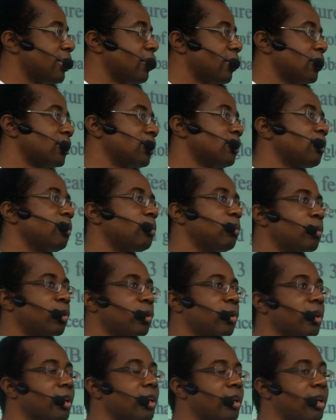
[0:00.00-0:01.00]
and also
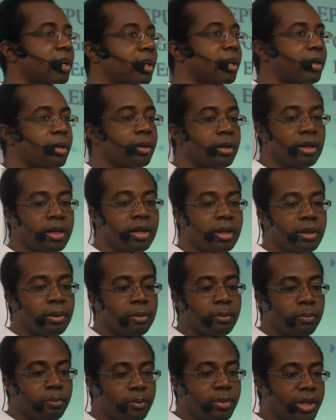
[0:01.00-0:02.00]
more
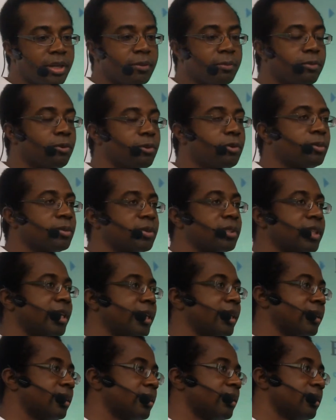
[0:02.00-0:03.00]
platforms
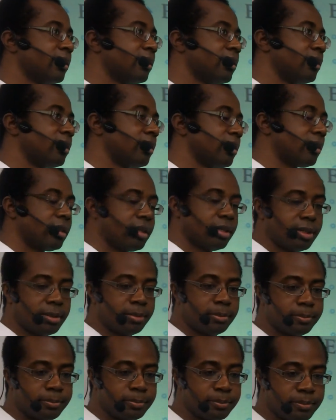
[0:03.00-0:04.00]
like
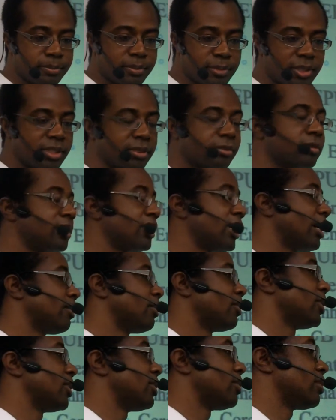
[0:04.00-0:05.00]
the different
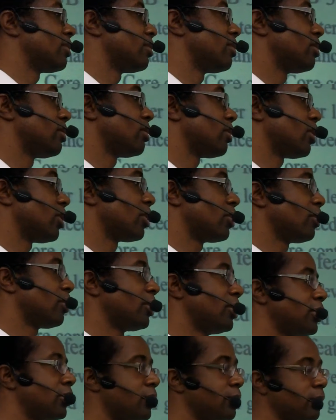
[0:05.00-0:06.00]
tablets are
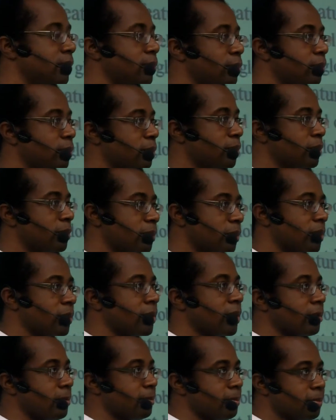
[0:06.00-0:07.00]
going
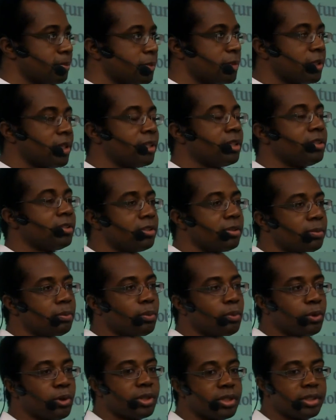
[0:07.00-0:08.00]
to start to
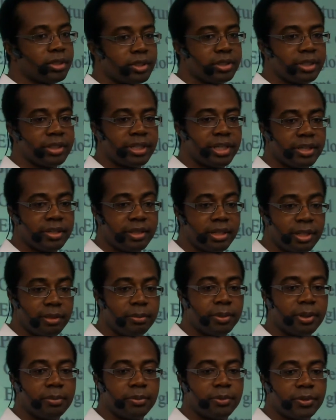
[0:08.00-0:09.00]
support
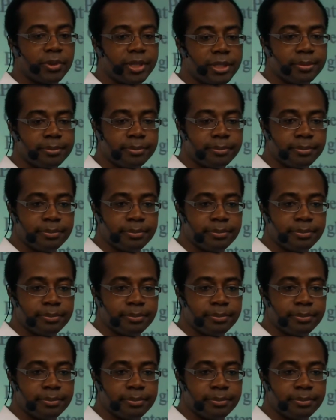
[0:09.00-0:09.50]
EPUB 3.